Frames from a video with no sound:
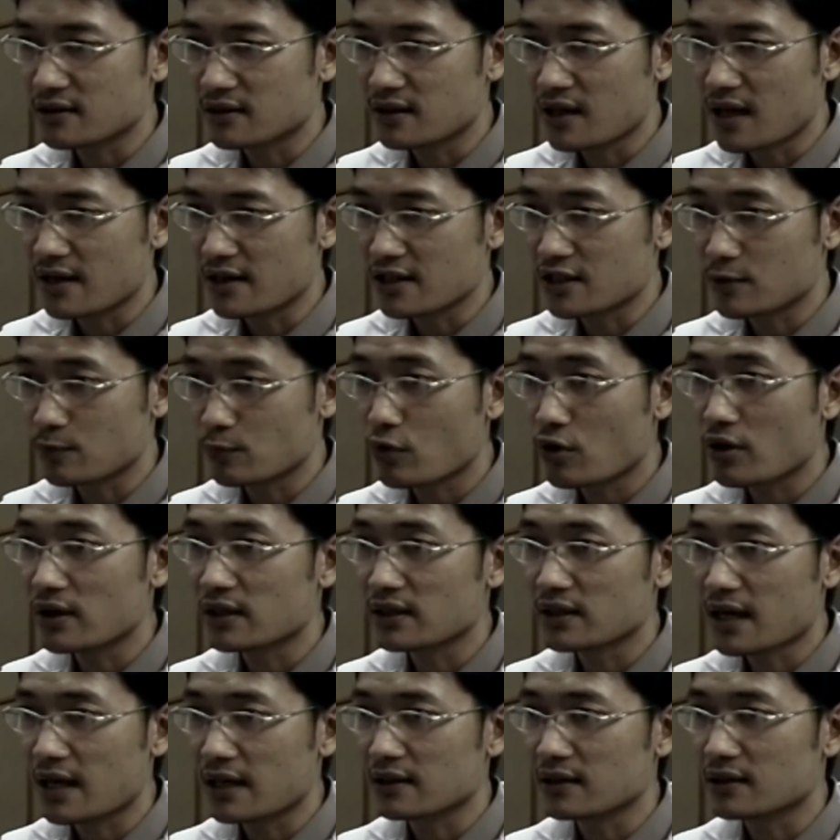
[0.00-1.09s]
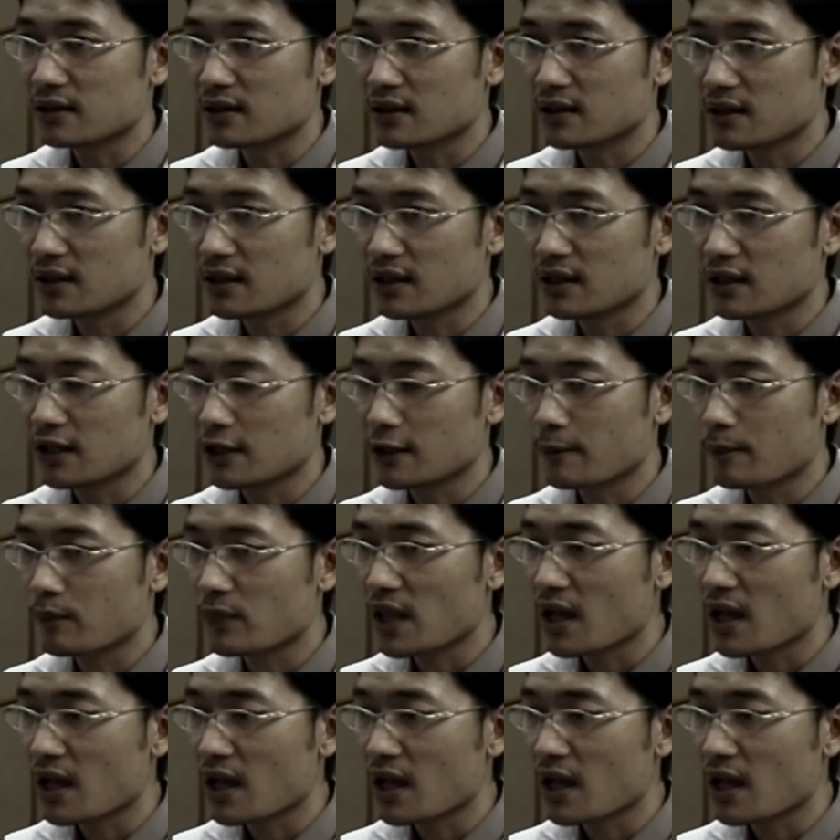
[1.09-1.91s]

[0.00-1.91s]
this point that the